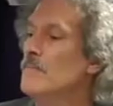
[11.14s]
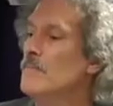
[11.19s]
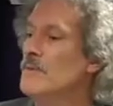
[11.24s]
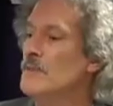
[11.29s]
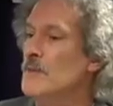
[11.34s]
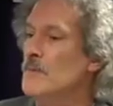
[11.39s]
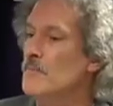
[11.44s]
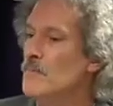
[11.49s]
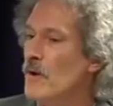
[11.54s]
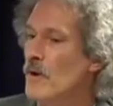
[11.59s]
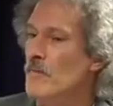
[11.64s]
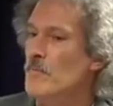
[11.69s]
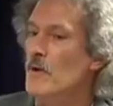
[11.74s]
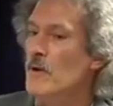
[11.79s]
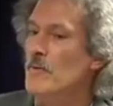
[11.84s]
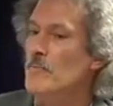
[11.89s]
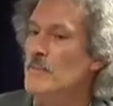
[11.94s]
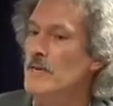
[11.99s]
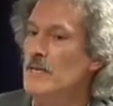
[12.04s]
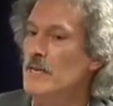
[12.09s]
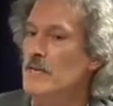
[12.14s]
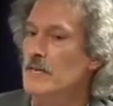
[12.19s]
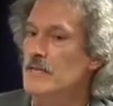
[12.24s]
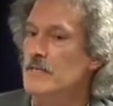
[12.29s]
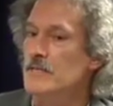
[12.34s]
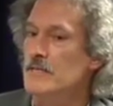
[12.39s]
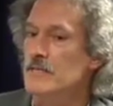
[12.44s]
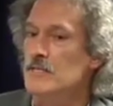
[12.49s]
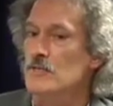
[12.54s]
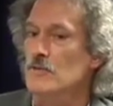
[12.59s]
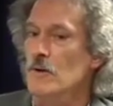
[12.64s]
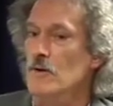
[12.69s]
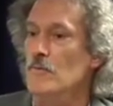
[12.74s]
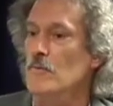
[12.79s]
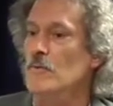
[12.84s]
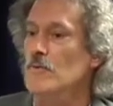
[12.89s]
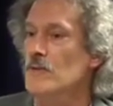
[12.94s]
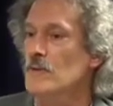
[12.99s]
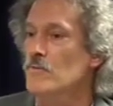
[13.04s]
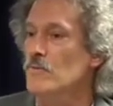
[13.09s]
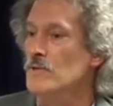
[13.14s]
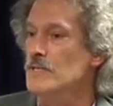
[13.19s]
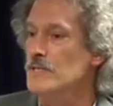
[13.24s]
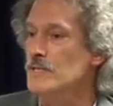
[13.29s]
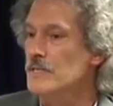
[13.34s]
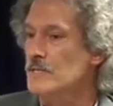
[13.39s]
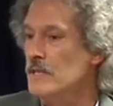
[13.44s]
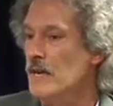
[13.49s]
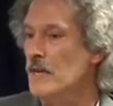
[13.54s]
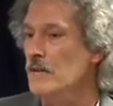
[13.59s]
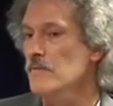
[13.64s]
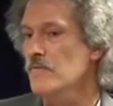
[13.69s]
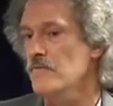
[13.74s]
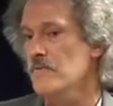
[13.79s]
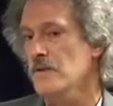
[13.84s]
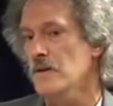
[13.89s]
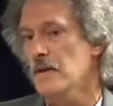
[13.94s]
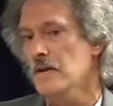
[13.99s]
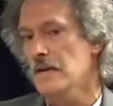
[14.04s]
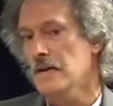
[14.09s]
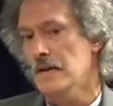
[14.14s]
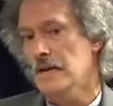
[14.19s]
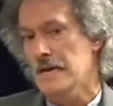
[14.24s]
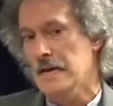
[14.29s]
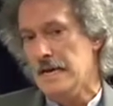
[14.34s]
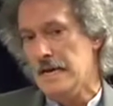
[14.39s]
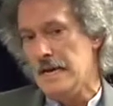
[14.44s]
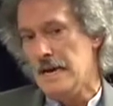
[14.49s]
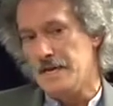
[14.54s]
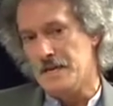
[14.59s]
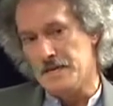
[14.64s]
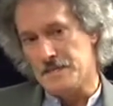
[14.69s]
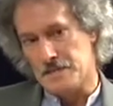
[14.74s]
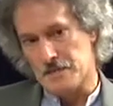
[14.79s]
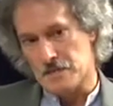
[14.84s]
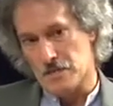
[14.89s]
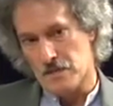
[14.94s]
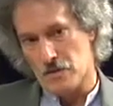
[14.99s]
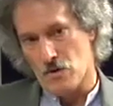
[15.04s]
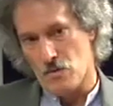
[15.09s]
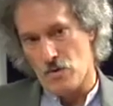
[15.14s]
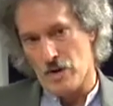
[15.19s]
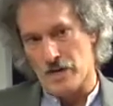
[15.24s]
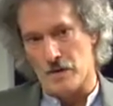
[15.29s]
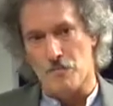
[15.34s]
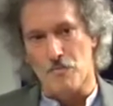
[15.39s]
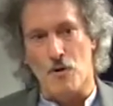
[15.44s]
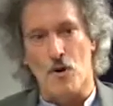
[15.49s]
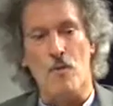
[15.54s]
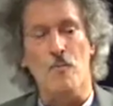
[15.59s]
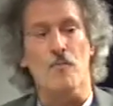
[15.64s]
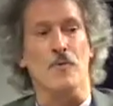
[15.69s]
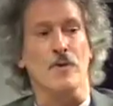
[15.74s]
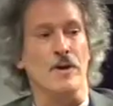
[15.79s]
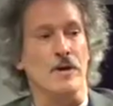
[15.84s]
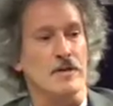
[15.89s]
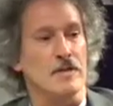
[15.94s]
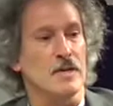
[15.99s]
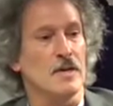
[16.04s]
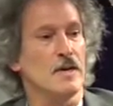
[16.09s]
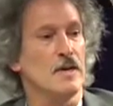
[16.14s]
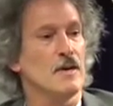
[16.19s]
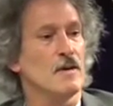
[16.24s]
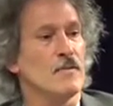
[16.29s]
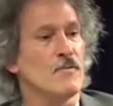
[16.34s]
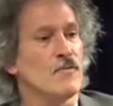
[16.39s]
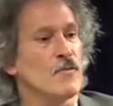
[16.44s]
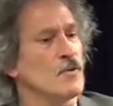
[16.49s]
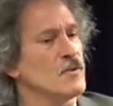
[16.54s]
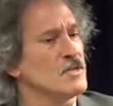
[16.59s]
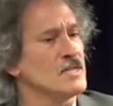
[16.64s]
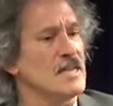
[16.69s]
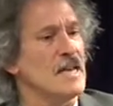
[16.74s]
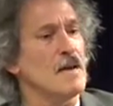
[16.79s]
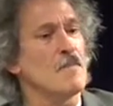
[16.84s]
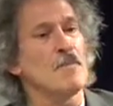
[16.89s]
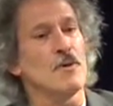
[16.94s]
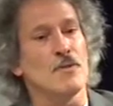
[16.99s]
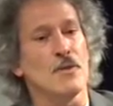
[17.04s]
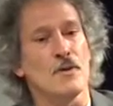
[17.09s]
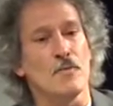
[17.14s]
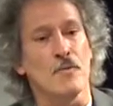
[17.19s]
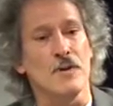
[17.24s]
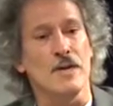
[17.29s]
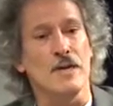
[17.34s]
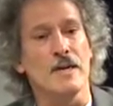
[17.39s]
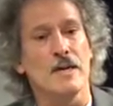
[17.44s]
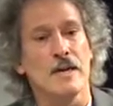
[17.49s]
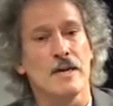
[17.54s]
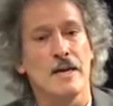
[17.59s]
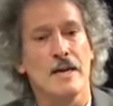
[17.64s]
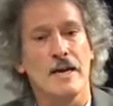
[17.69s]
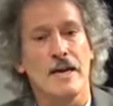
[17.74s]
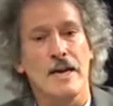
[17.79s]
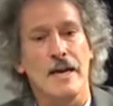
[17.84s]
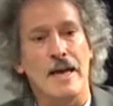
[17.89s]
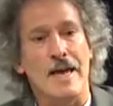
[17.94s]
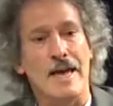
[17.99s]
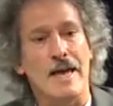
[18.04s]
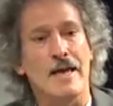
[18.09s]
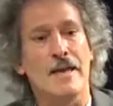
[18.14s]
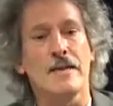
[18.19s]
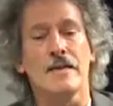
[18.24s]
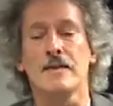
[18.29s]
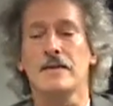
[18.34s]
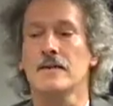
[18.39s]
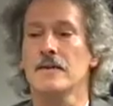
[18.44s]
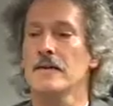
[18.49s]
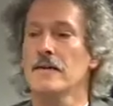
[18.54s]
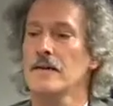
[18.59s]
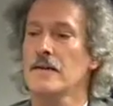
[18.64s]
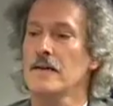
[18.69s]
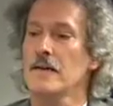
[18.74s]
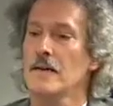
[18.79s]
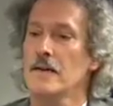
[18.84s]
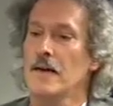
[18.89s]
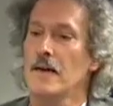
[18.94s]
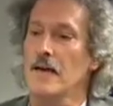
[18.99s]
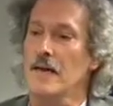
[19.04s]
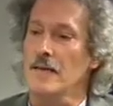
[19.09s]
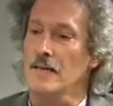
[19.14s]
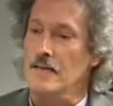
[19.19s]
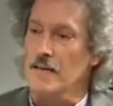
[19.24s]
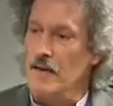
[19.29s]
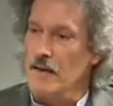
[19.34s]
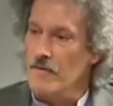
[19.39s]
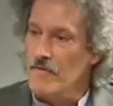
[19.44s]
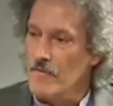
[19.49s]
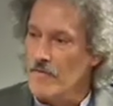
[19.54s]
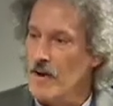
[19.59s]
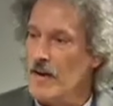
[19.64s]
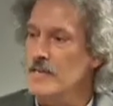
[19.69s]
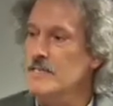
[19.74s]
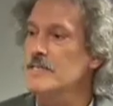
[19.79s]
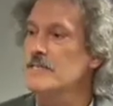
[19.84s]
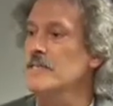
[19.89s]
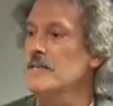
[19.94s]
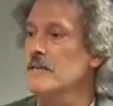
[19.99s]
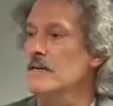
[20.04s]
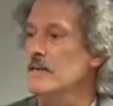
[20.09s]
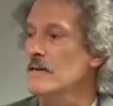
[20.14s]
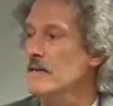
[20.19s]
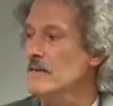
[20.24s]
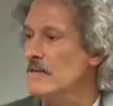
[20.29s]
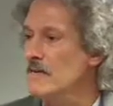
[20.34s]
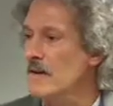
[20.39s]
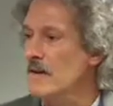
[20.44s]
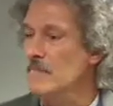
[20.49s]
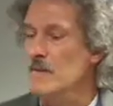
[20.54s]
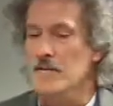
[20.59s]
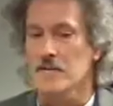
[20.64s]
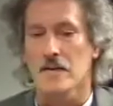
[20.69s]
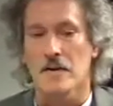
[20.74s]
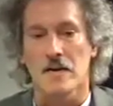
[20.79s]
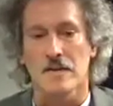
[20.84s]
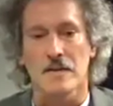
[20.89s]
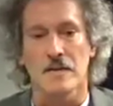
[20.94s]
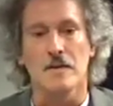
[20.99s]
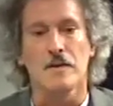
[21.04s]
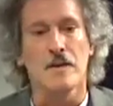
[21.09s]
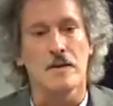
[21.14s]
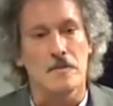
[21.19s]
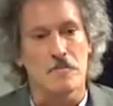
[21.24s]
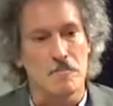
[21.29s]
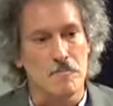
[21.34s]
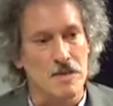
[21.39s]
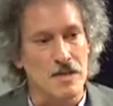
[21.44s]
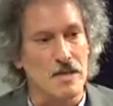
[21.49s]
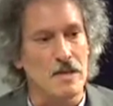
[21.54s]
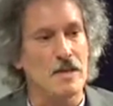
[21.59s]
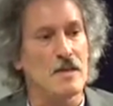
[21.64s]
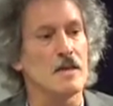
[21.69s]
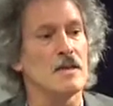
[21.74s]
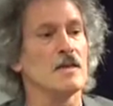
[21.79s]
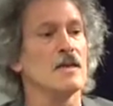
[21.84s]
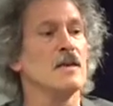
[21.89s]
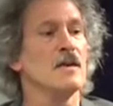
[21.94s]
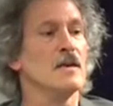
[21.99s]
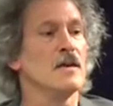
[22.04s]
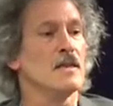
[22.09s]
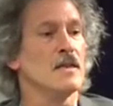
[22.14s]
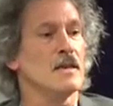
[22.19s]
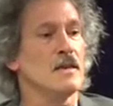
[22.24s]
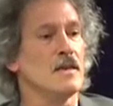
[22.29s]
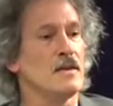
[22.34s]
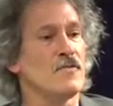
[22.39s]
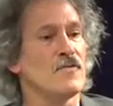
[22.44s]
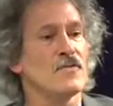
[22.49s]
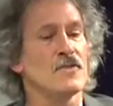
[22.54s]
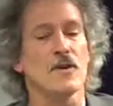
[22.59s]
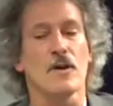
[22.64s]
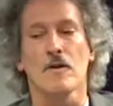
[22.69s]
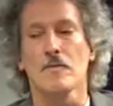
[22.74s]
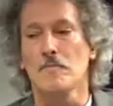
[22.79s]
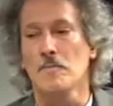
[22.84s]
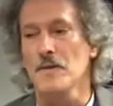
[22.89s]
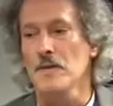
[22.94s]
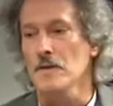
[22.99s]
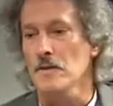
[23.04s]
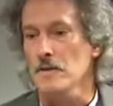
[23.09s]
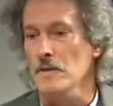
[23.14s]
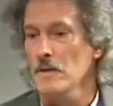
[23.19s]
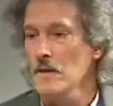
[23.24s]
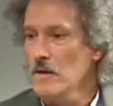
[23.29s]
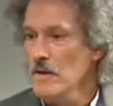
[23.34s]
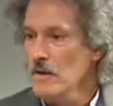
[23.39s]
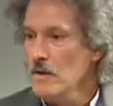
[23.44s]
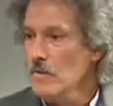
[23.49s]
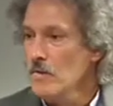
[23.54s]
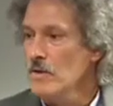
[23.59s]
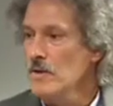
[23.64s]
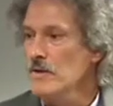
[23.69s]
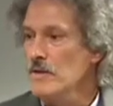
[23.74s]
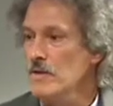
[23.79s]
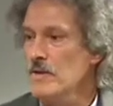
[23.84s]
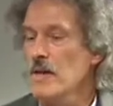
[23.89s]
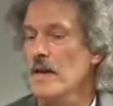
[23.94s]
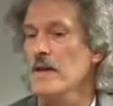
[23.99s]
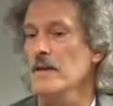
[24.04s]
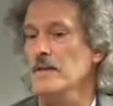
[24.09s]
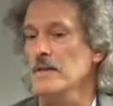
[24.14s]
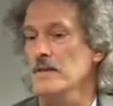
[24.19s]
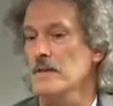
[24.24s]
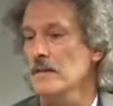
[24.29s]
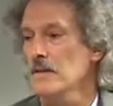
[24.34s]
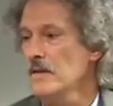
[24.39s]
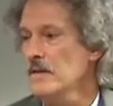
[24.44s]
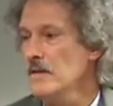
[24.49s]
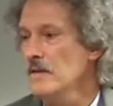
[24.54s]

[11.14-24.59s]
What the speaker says: but the primary meaning is to struggle within oneself. And it's quite appropriate, for example, that we end a day of fasting on Ramadan and begin the iftar meal with a date,